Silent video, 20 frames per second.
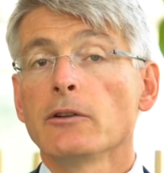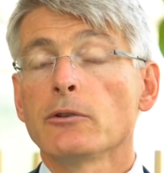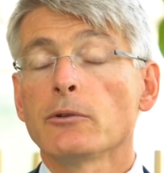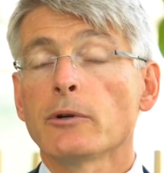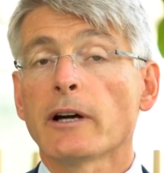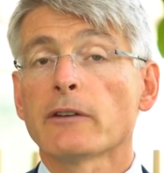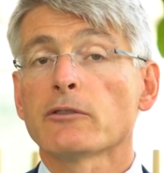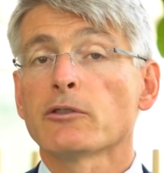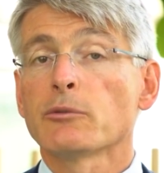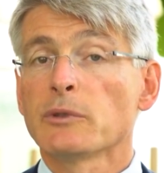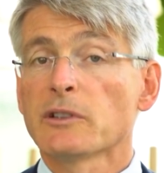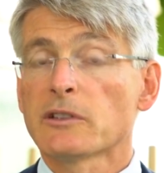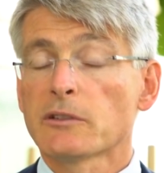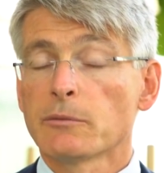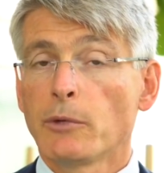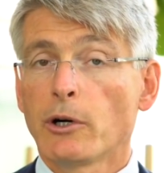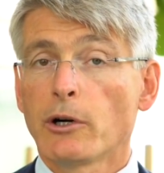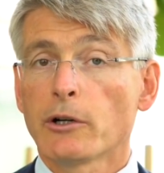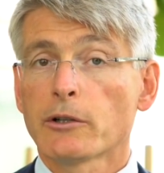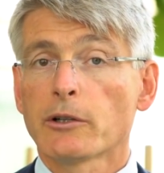you have to be
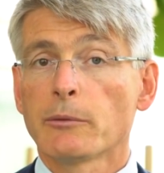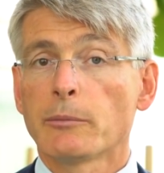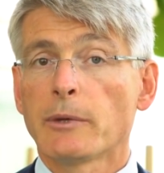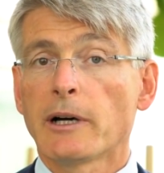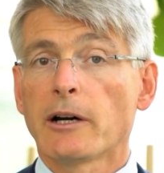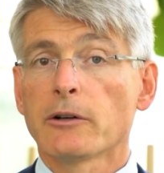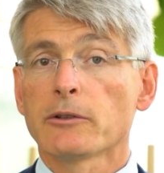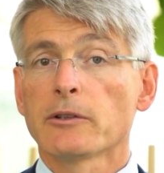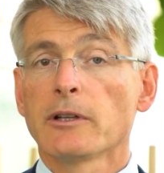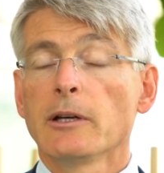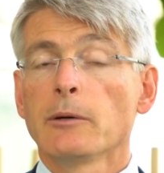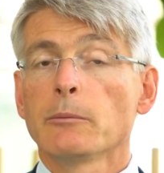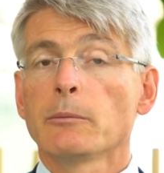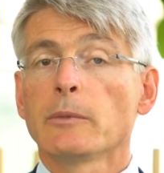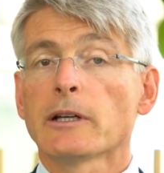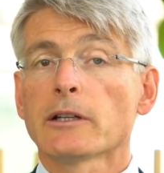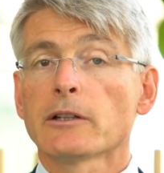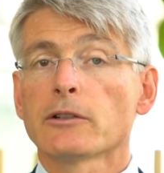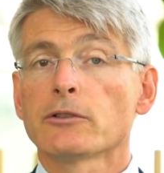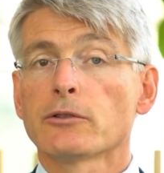smart about
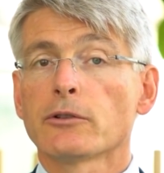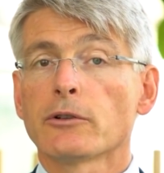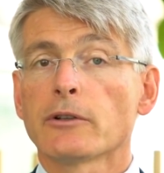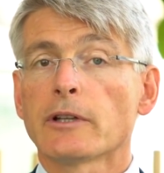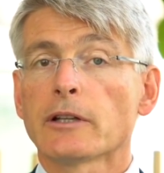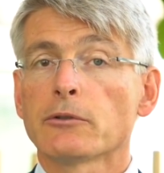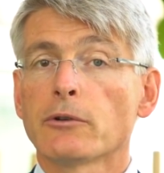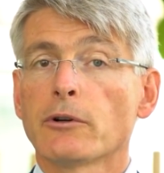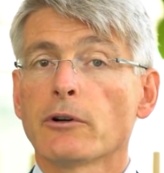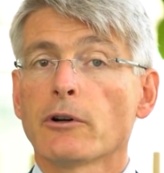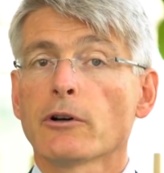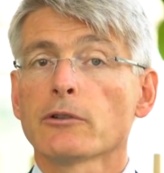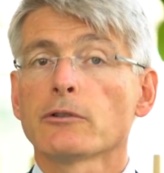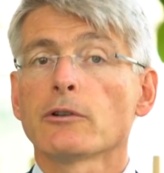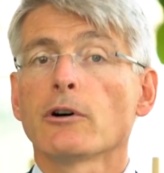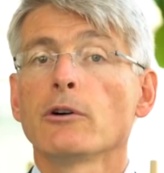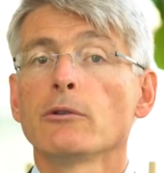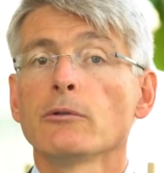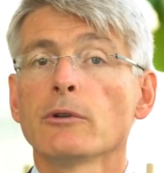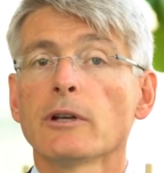making sure that you're not
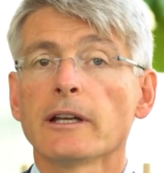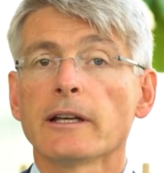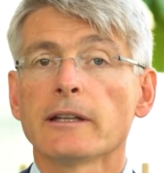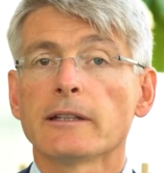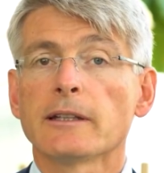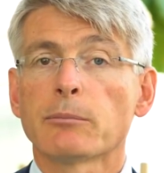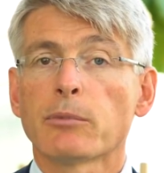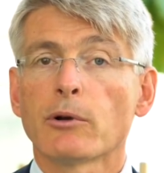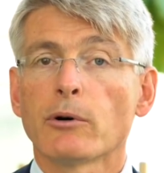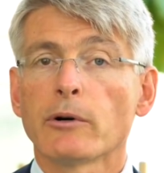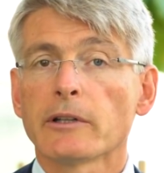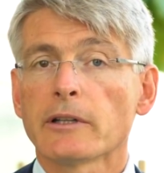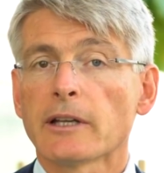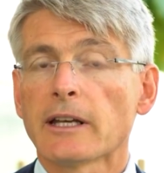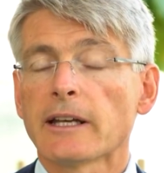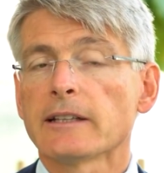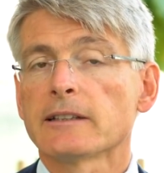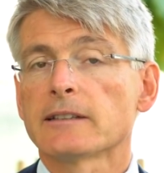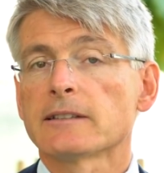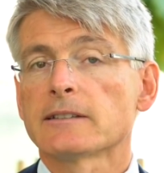only deploying the
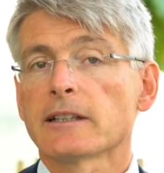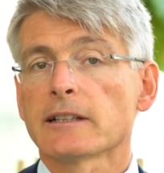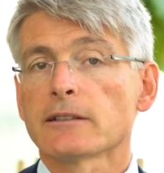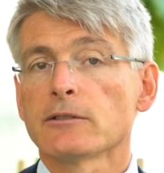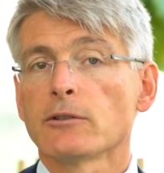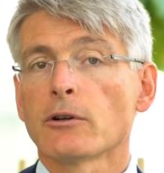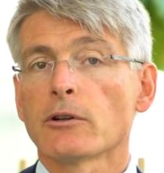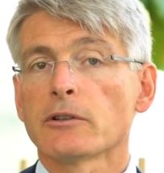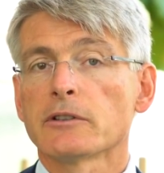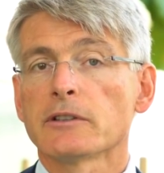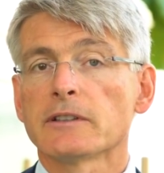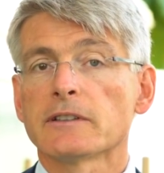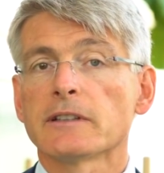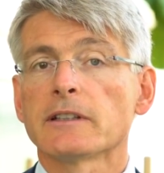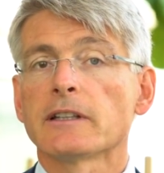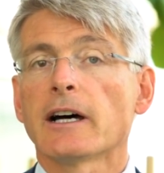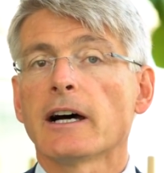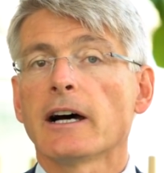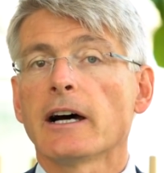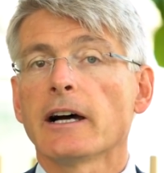latest technologies in
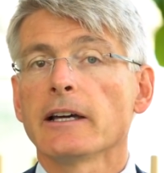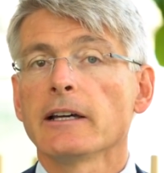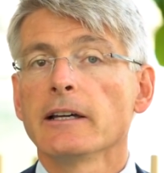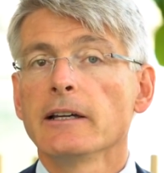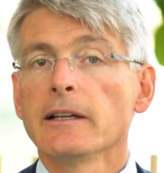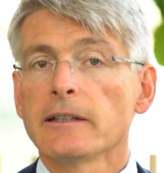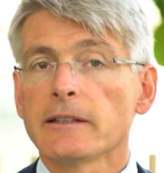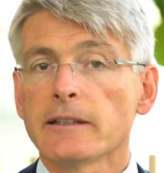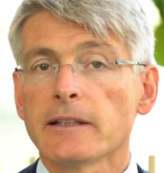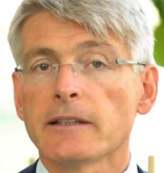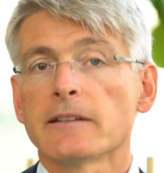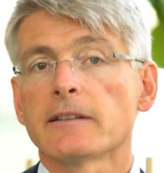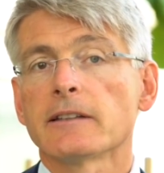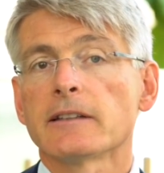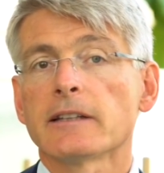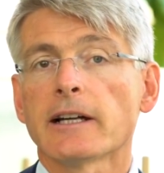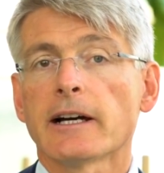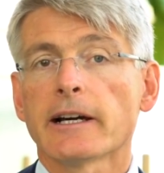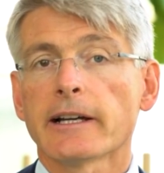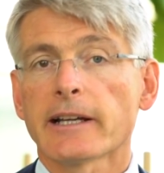the high
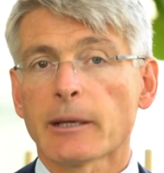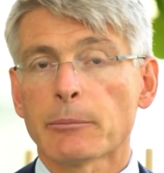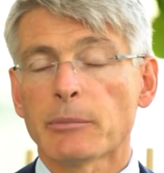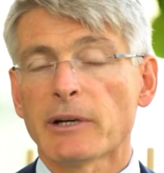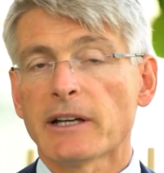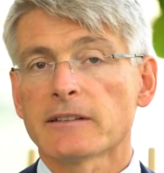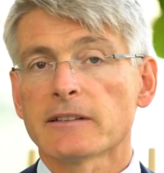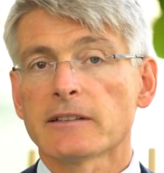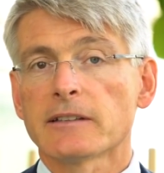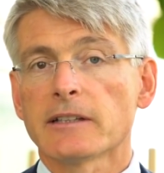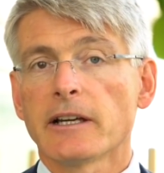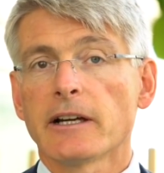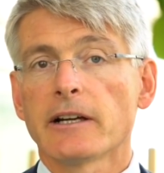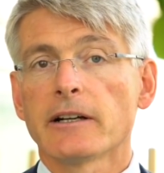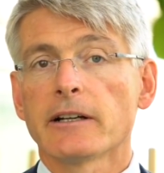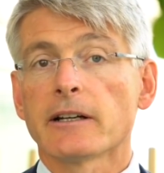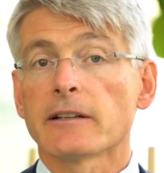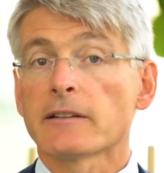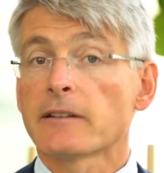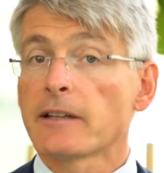density, high capacity
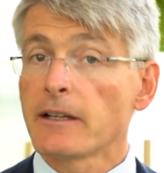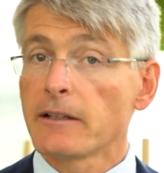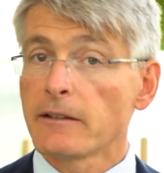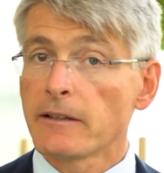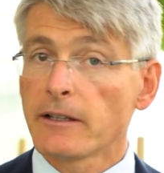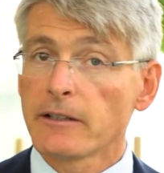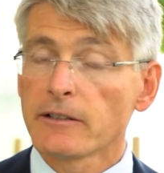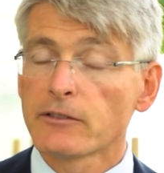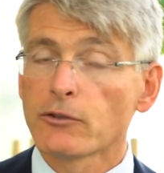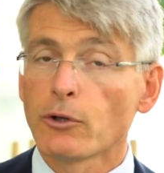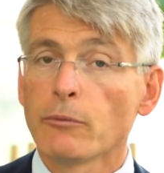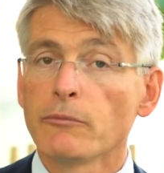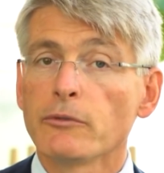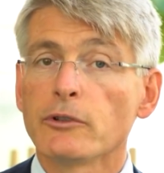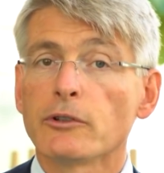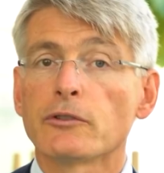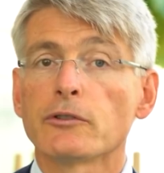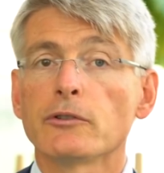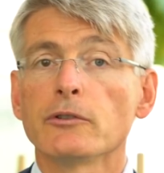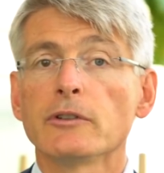areas. There is
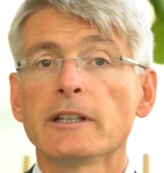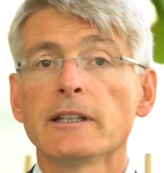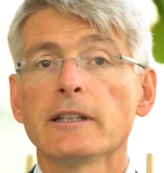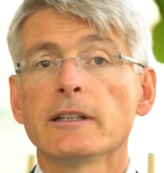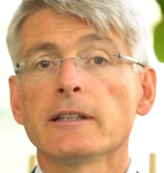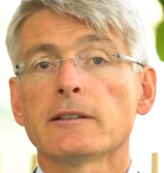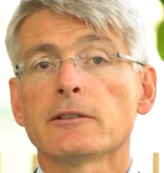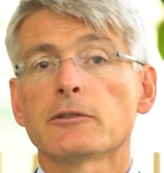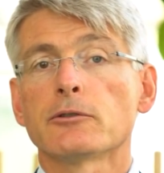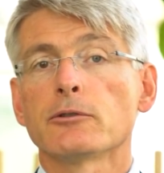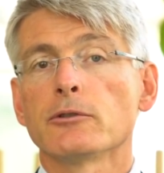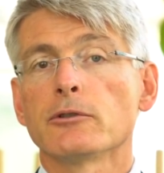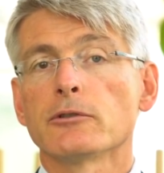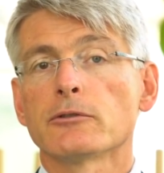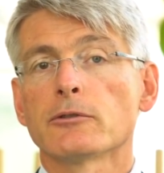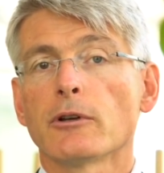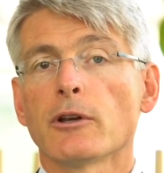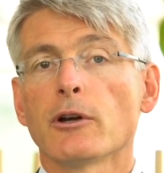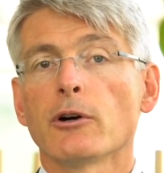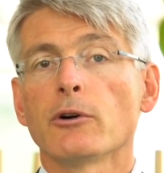obvious. You need it
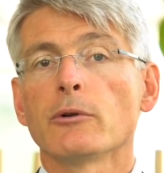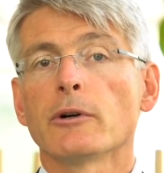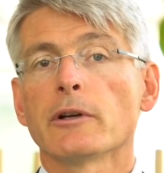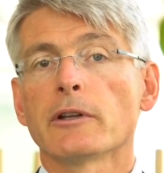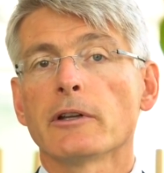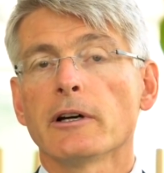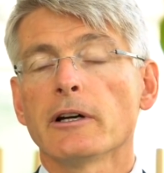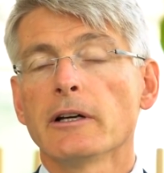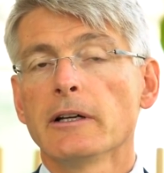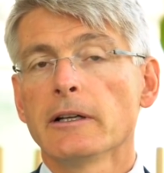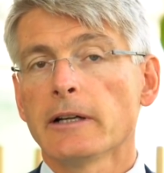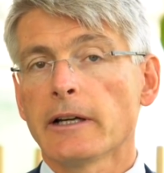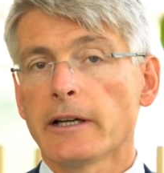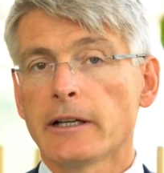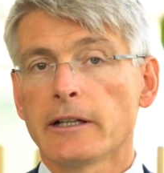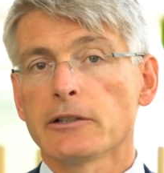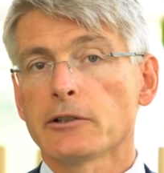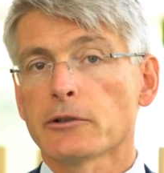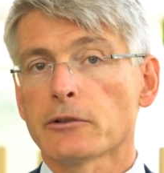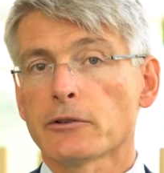to lower the
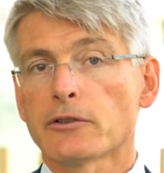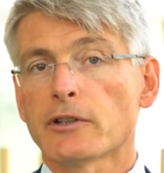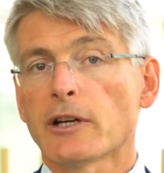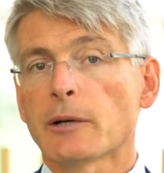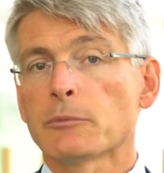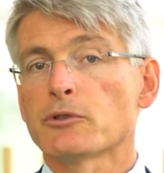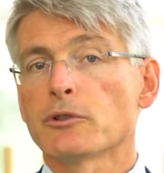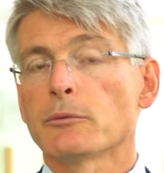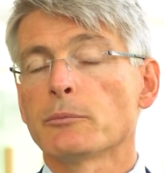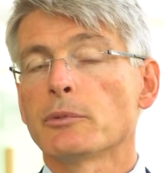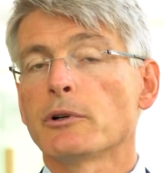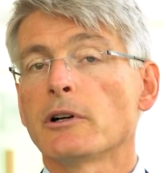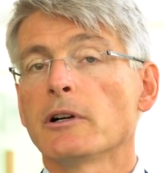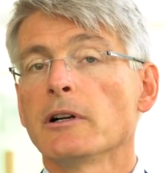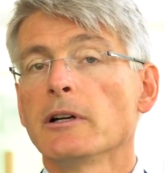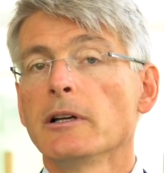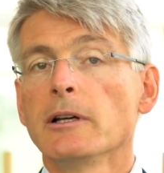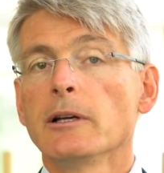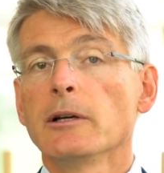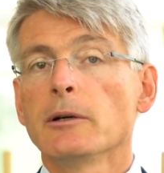energy consumption per
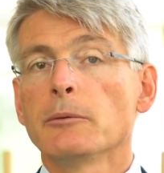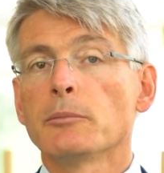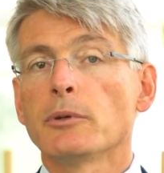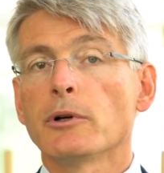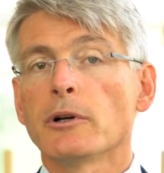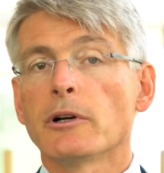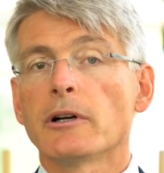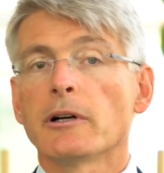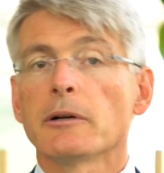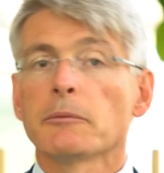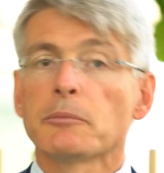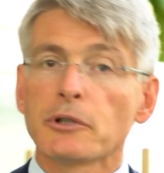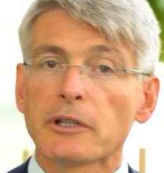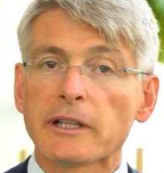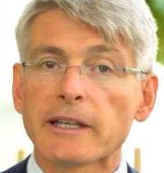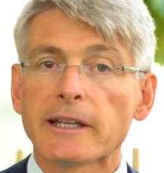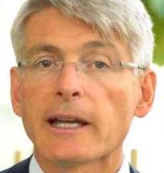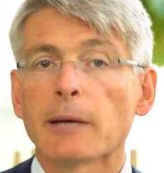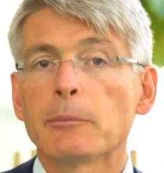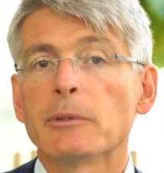
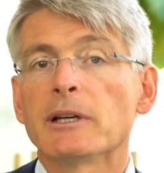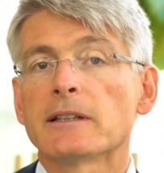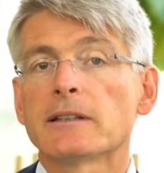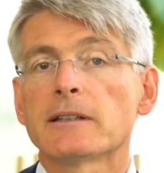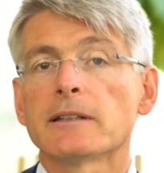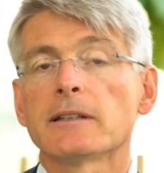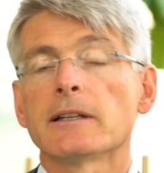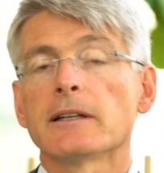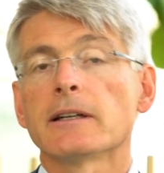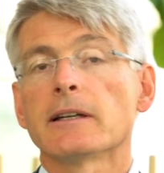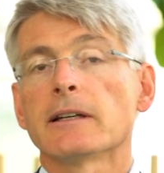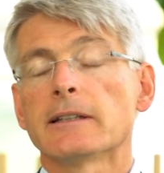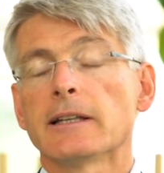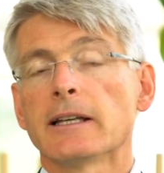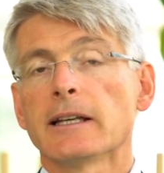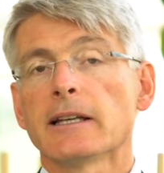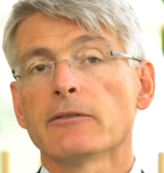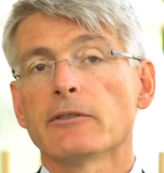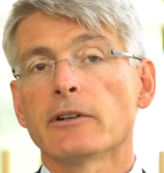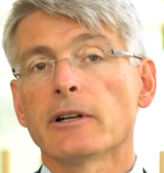gigabit
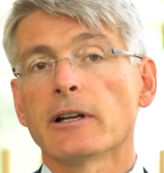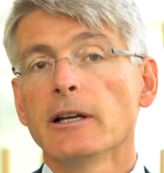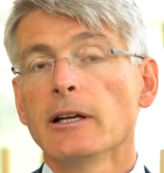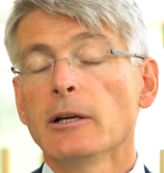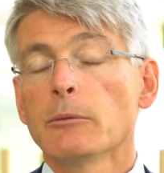delivered.